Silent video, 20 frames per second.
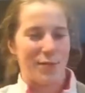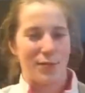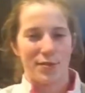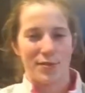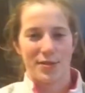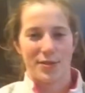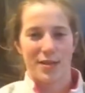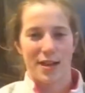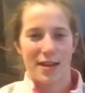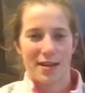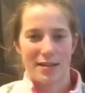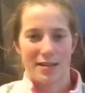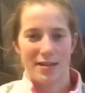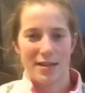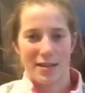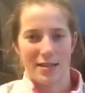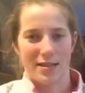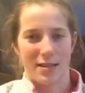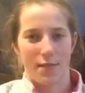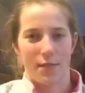We'll just kind of
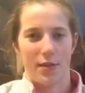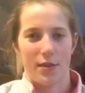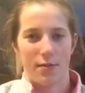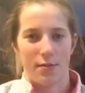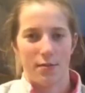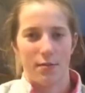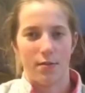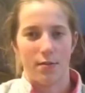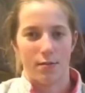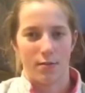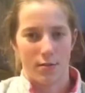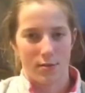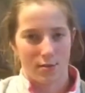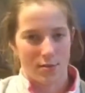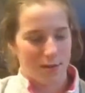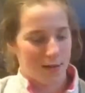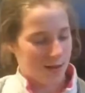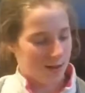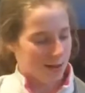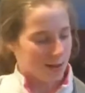see as the video rolls
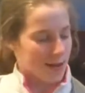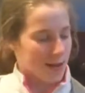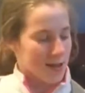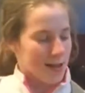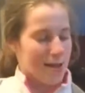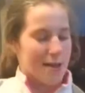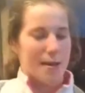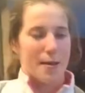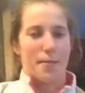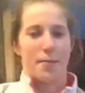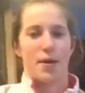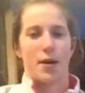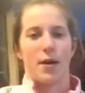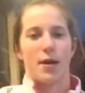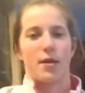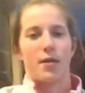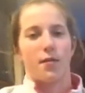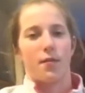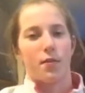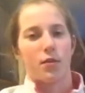along.
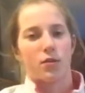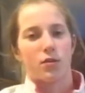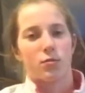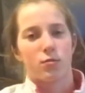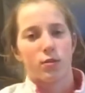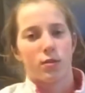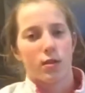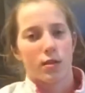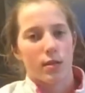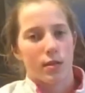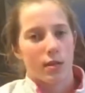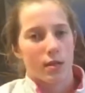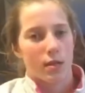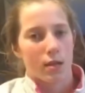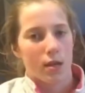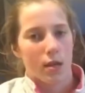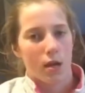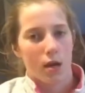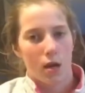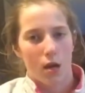But the first one,
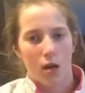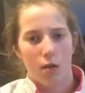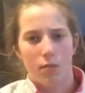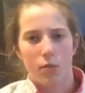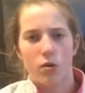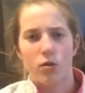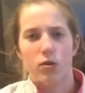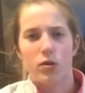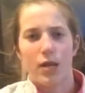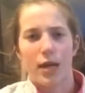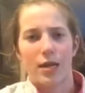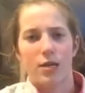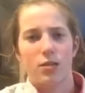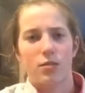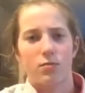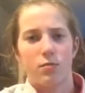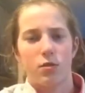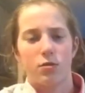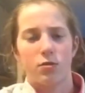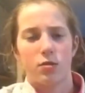most
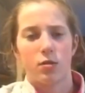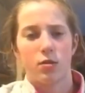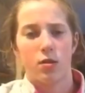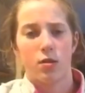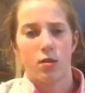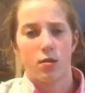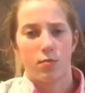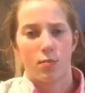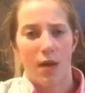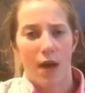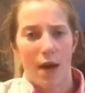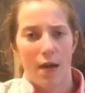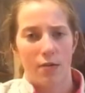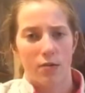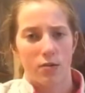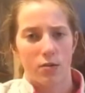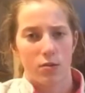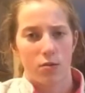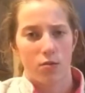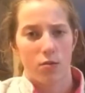of the
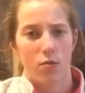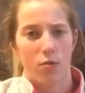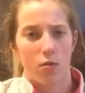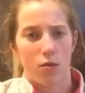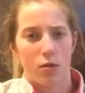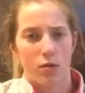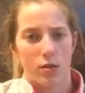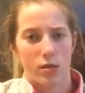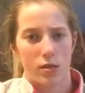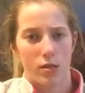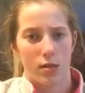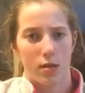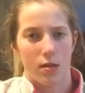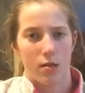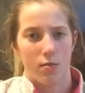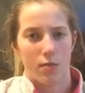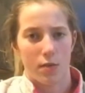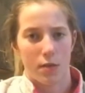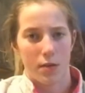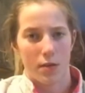pattern to the chords is going
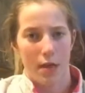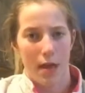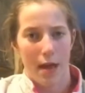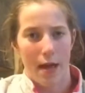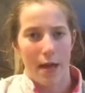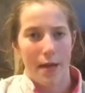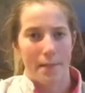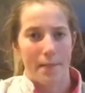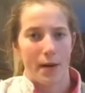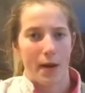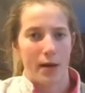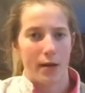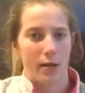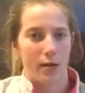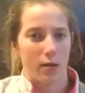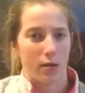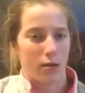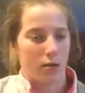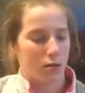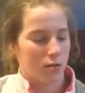to be A
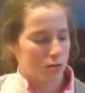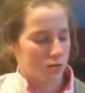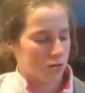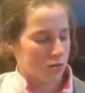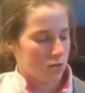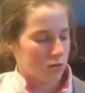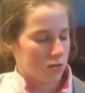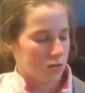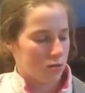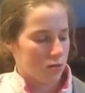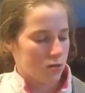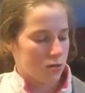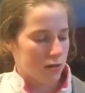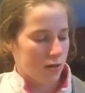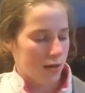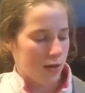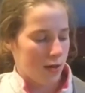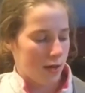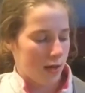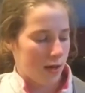minor,
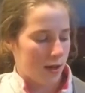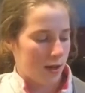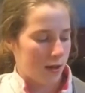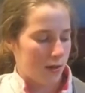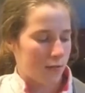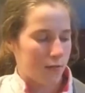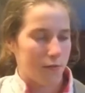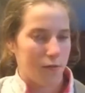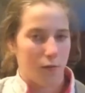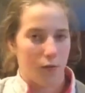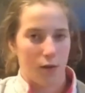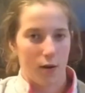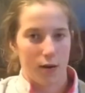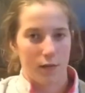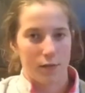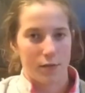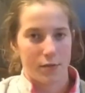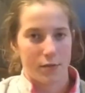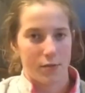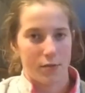F, or
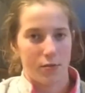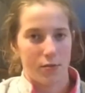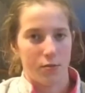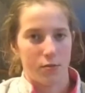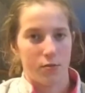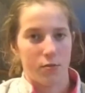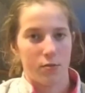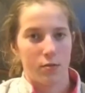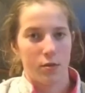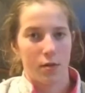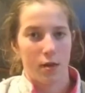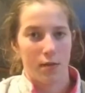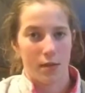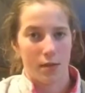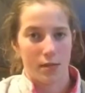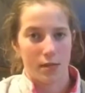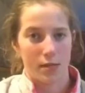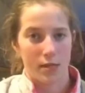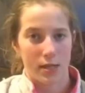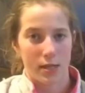F2, and
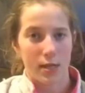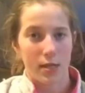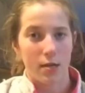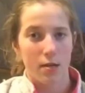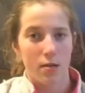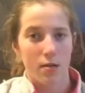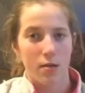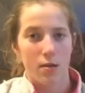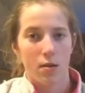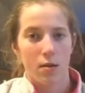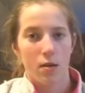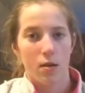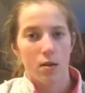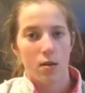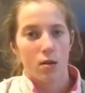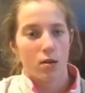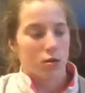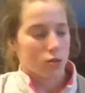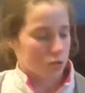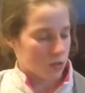then C.
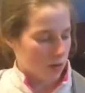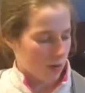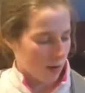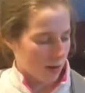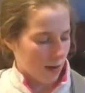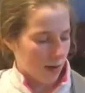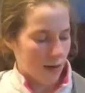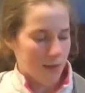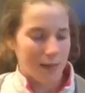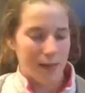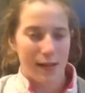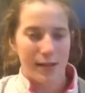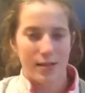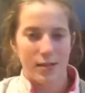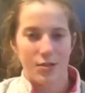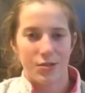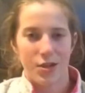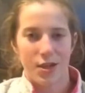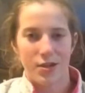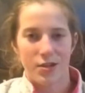So I kind of like
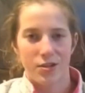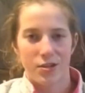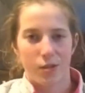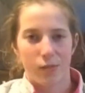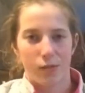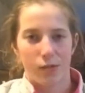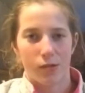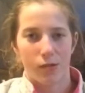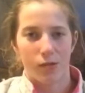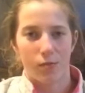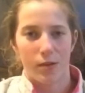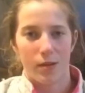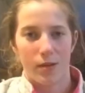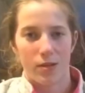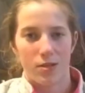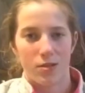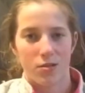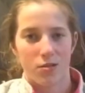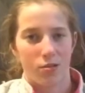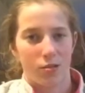to change it up a little
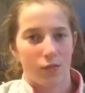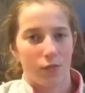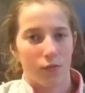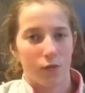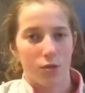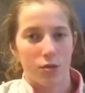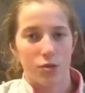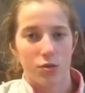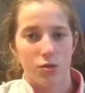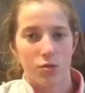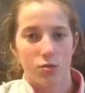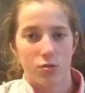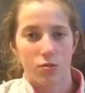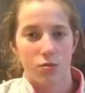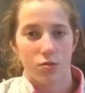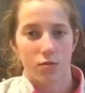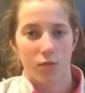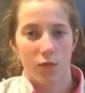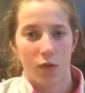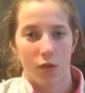bit. So the first
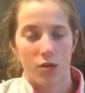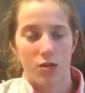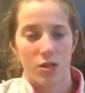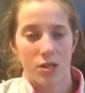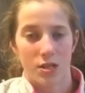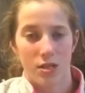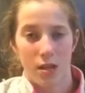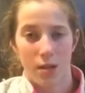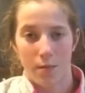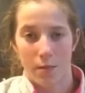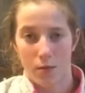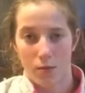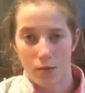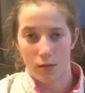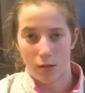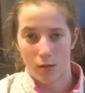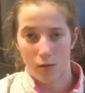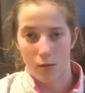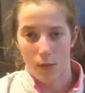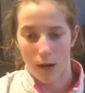verse is going to
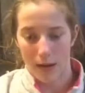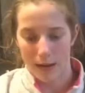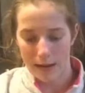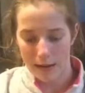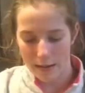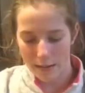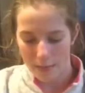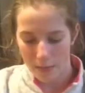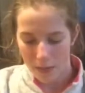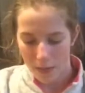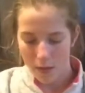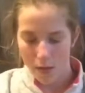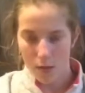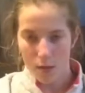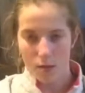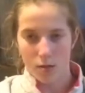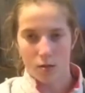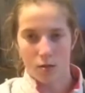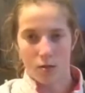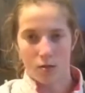really quiet.
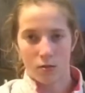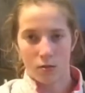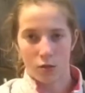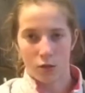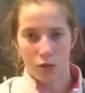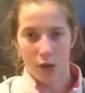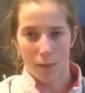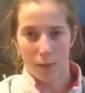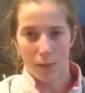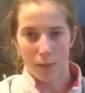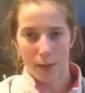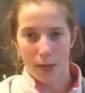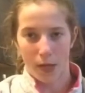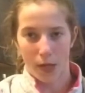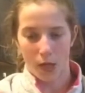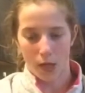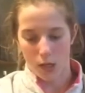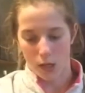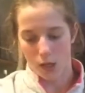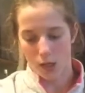So drop your
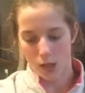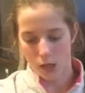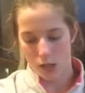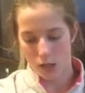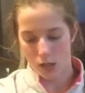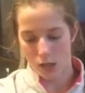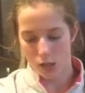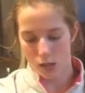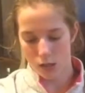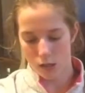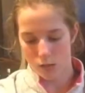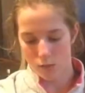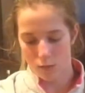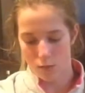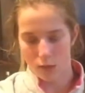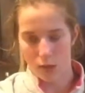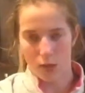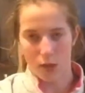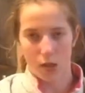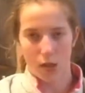pick.
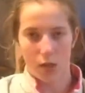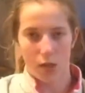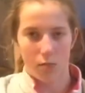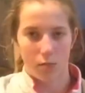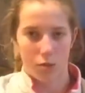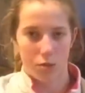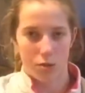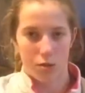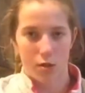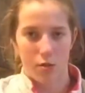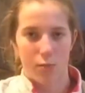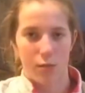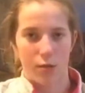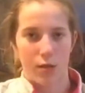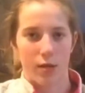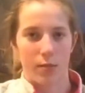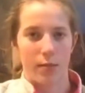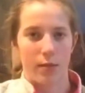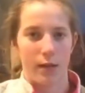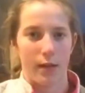I'm just going to put
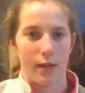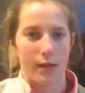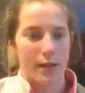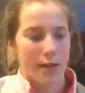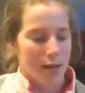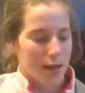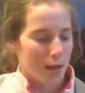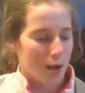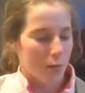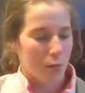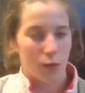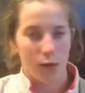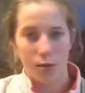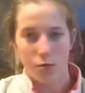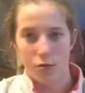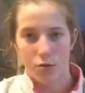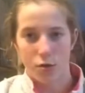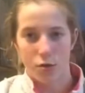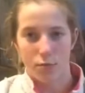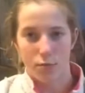that on my leg. We're going
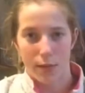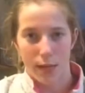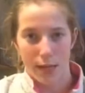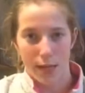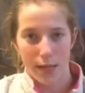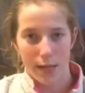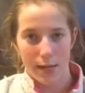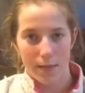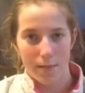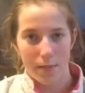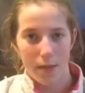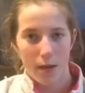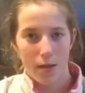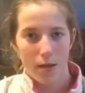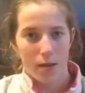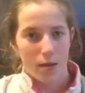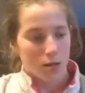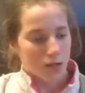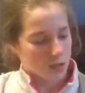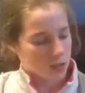to do some picking.
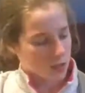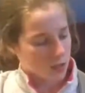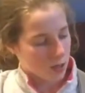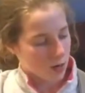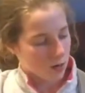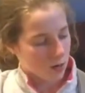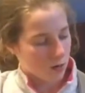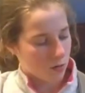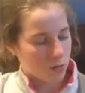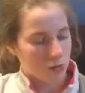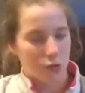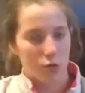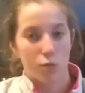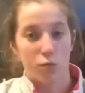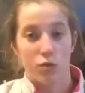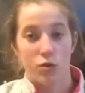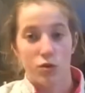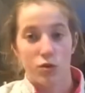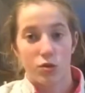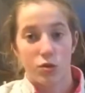So you're
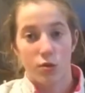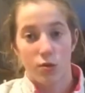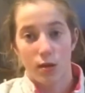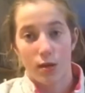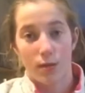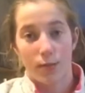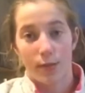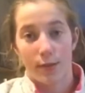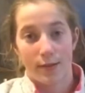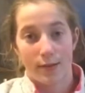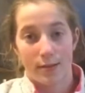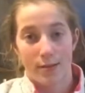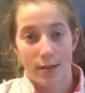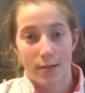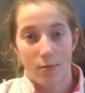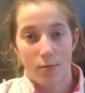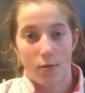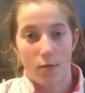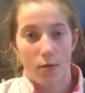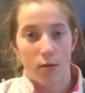going to play the
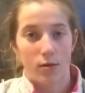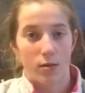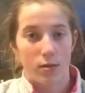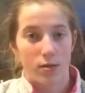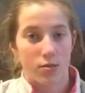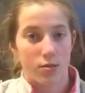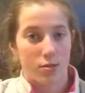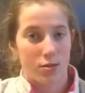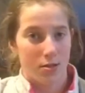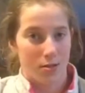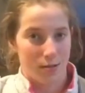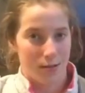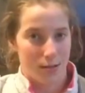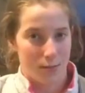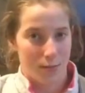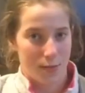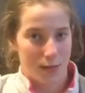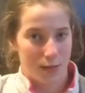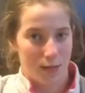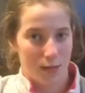same chords, it's just you're going
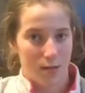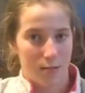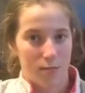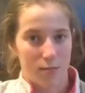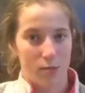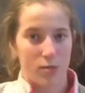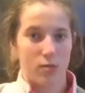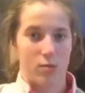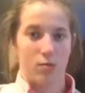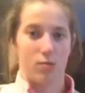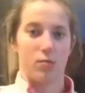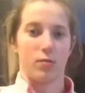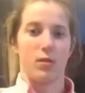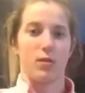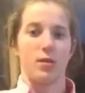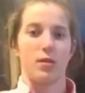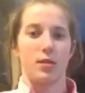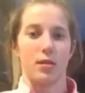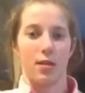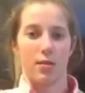to pick them. So
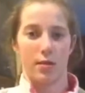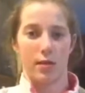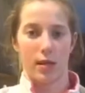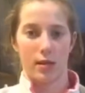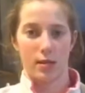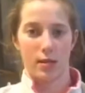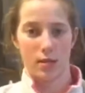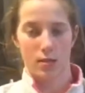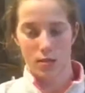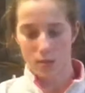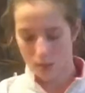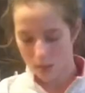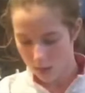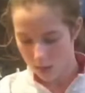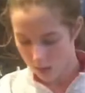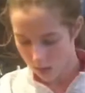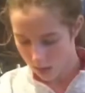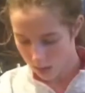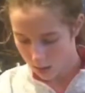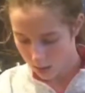this is how I like to
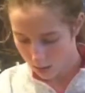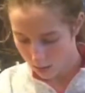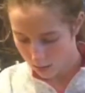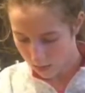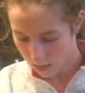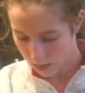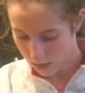do